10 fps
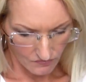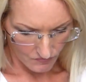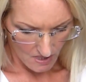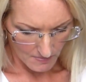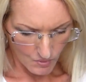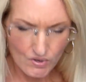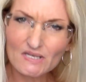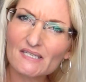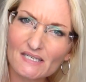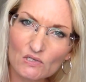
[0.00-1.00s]

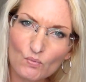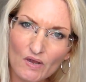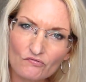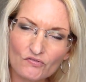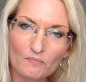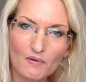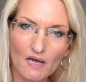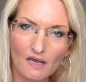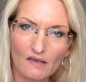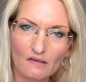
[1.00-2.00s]
3.6 away from
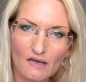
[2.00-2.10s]
my,